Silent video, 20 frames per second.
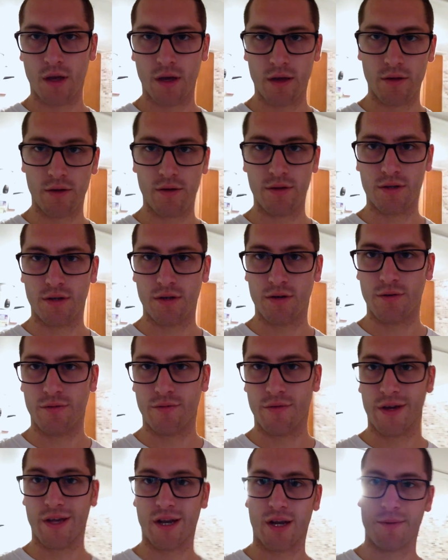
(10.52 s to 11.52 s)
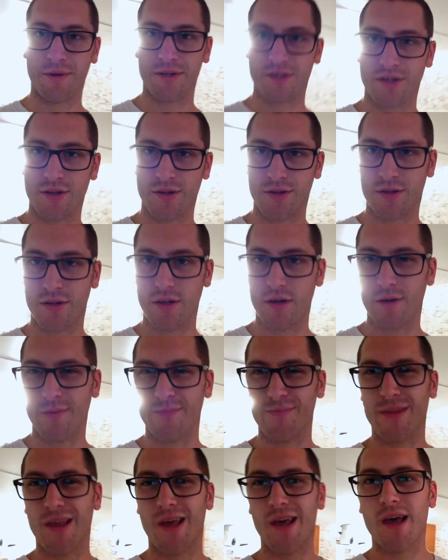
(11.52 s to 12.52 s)
Hey there YouTube, Veganomix here.
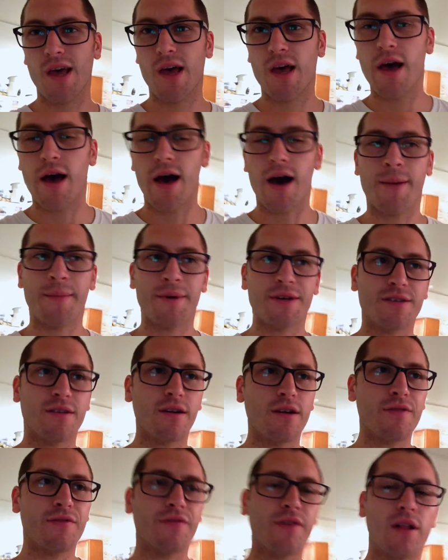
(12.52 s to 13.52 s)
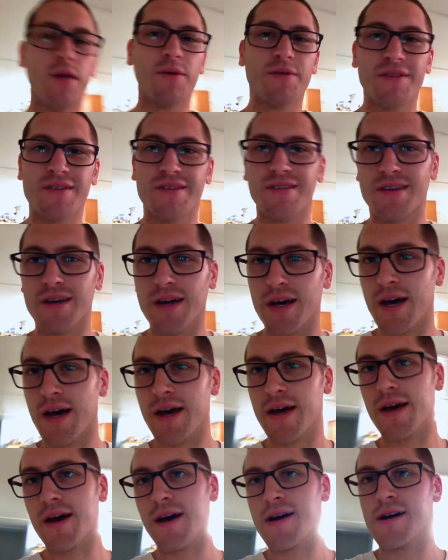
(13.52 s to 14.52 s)
So, um, I started following this
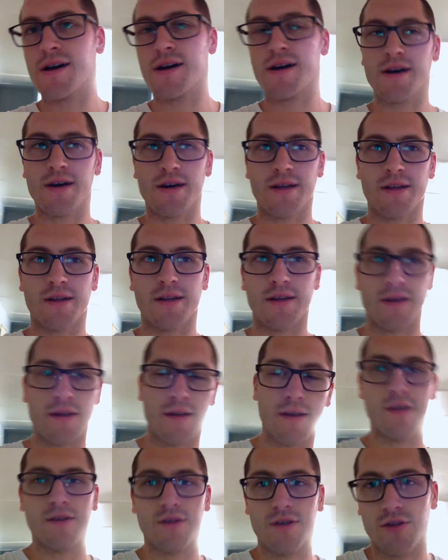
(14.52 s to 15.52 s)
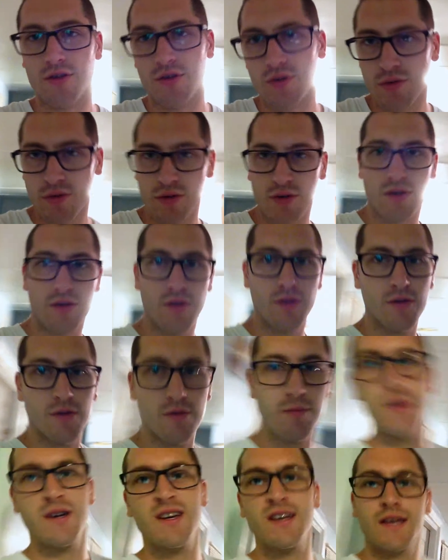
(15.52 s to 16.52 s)
guy on
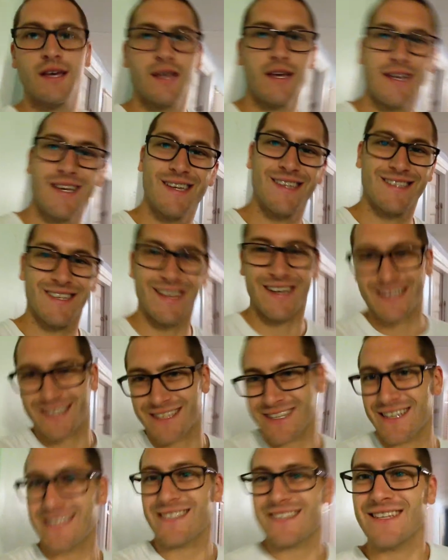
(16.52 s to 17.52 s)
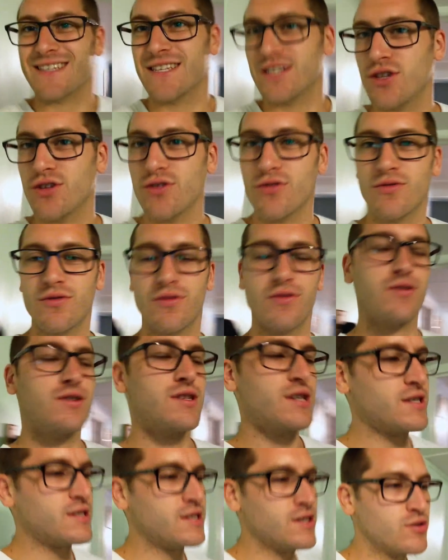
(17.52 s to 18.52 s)
YouTube. He's like a 62,
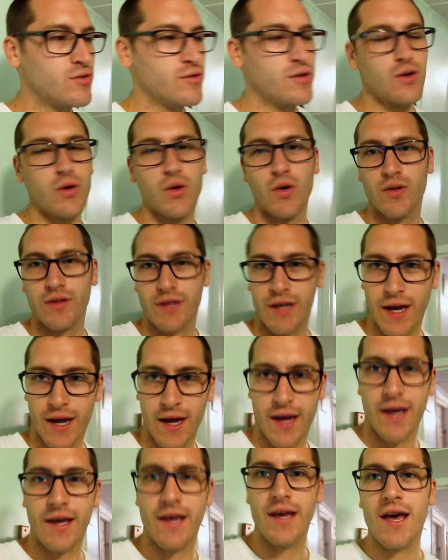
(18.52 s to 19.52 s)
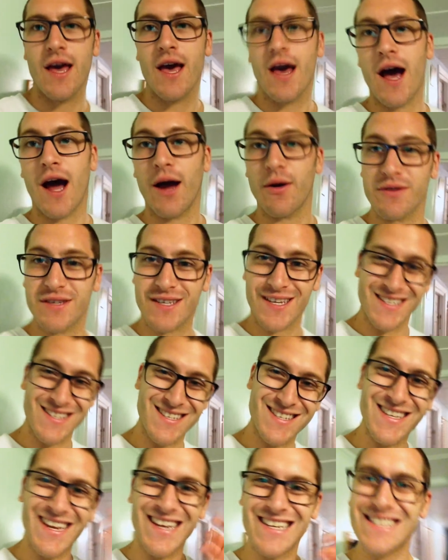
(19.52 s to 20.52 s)
62 year old guy. I was his
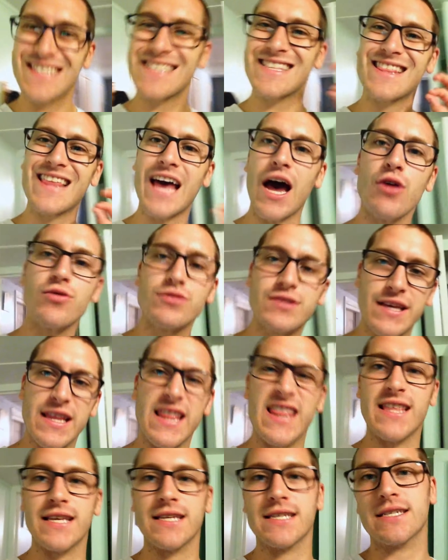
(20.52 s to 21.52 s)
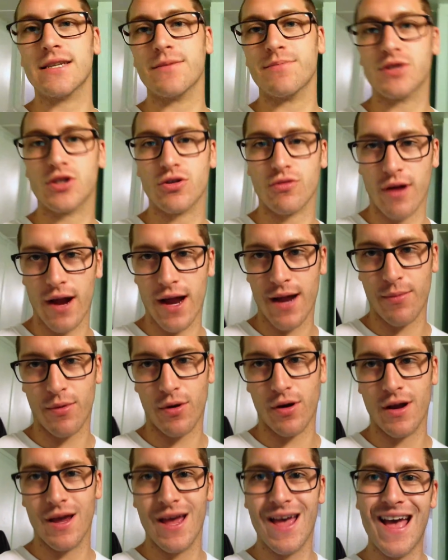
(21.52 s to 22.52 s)
6,000th
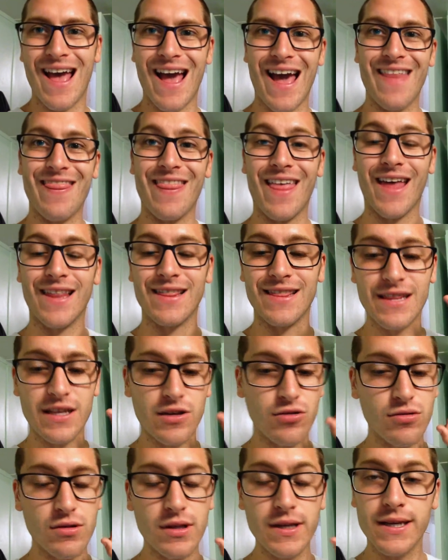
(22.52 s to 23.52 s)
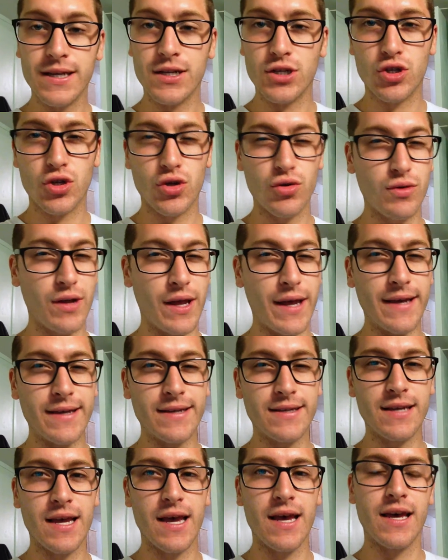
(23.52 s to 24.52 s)
subscriber. And then literally in two
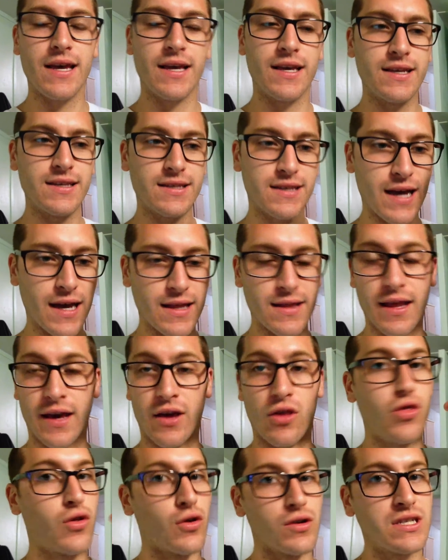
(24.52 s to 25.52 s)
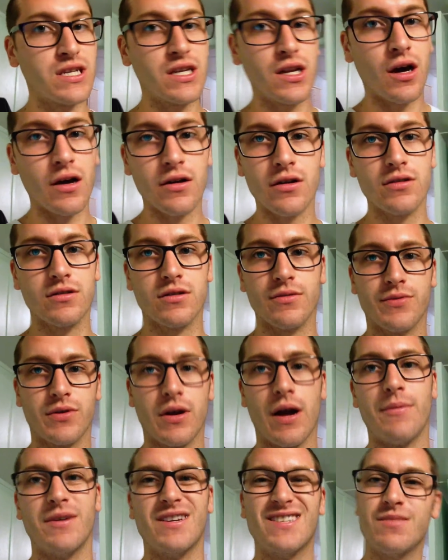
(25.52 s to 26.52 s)
days, he's gotten like 1,300
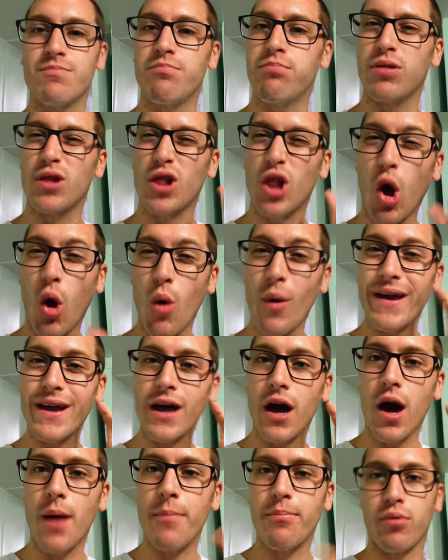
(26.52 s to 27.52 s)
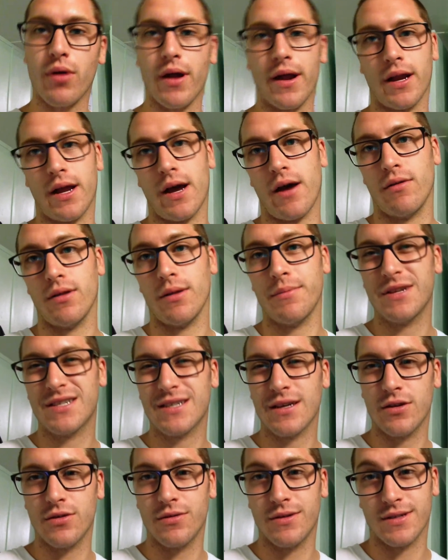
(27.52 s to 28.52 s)
subscribers. He's blowing up right now. Let me
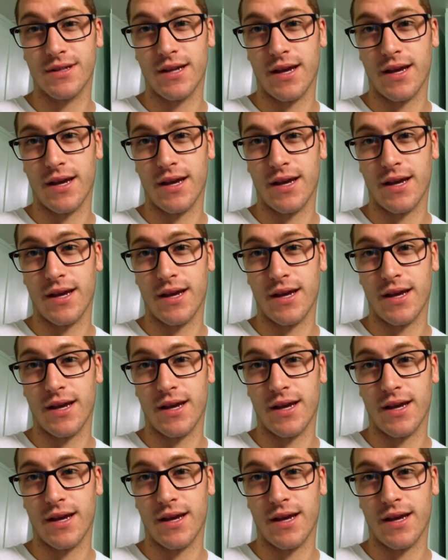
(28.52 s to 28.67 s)
tell you his